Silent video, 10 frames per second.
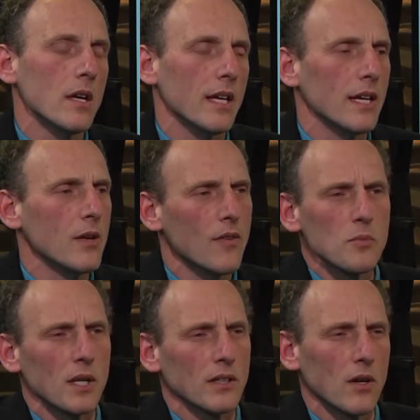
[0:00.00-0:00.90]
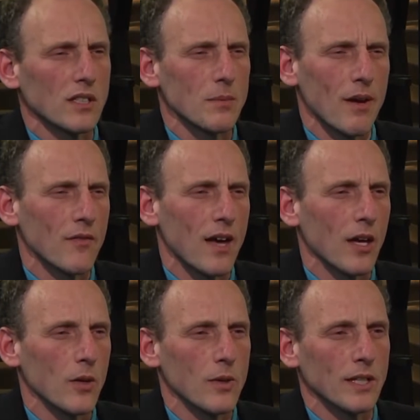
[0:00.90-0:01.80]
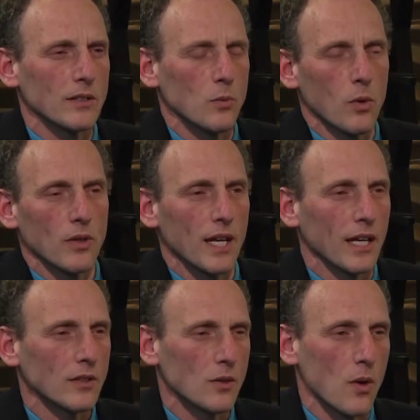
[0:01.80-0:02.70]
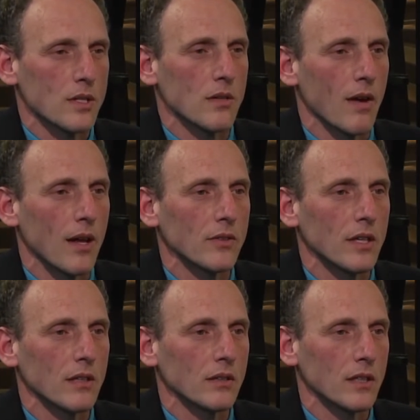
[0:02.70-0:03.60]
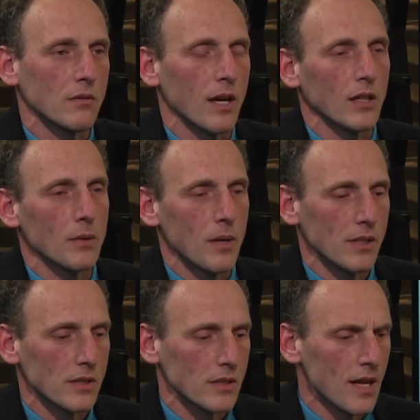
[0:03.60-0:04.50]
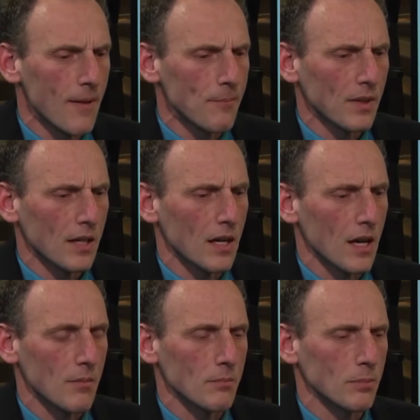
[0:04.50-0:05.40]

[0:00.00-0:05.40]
And I know everybody talks about value, and that's a word that gets tossed around on a, on a regular basis. Um,